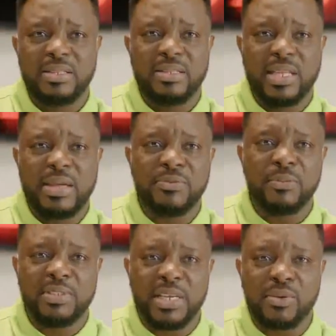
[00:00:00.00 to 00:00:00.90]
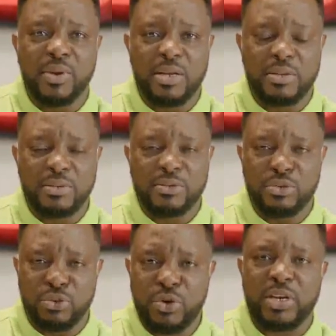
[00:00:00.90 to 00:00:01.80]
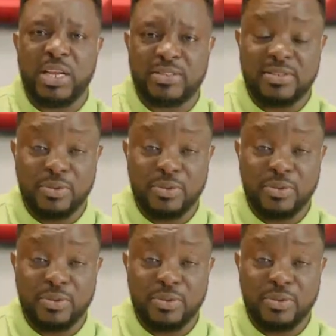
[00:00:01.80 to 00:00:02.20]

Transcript: Takwa to join us.